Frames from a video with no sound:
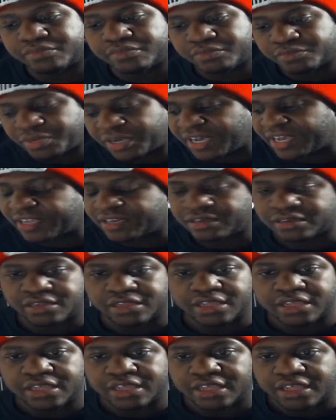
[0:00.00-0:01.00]
But
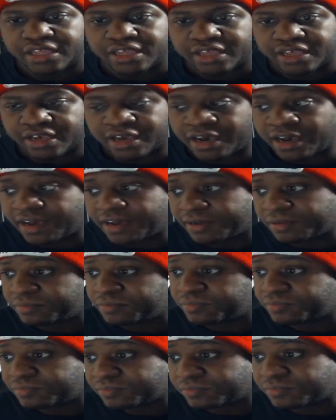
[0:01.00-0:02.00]

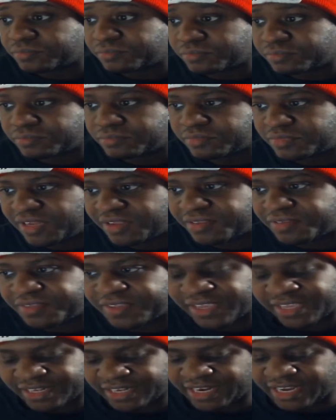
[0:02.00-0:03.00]
another
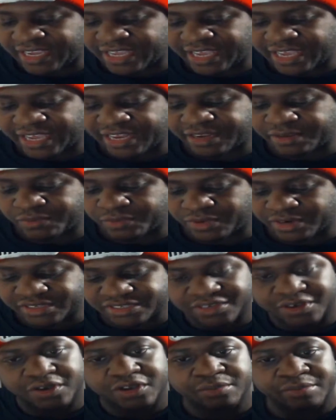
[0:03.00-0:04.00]
thing that I kind of want
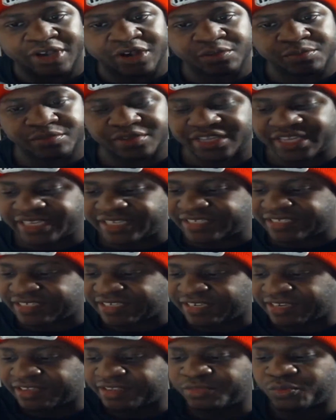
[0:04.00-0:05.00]
to talk about is
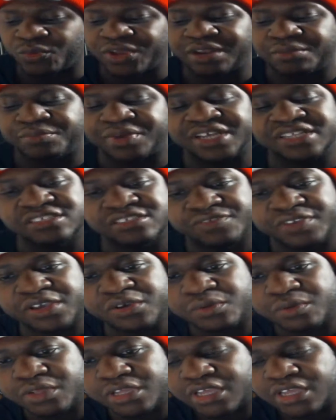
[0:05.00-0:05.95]
the way the buttons feel.